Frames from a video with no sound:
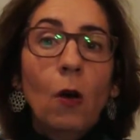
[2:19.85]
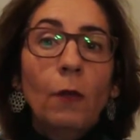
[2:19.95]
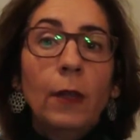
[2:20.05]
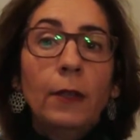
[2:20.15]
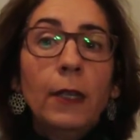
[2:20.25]

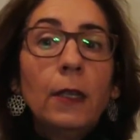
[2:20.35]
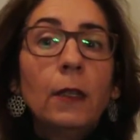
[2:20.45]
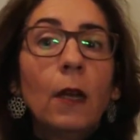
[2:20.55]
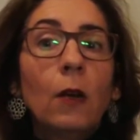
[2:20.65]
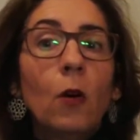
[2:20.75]
of the
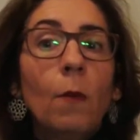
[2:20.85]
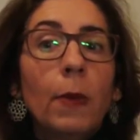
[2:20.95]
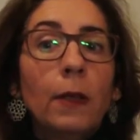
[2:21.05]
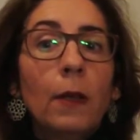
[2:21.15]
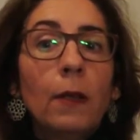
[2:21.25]
digital
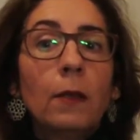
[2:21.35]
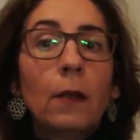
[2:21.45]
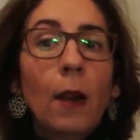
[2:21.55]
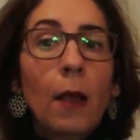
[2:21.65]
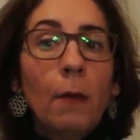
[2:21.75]

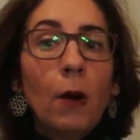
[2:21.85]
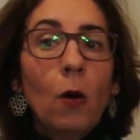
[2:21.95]
competence level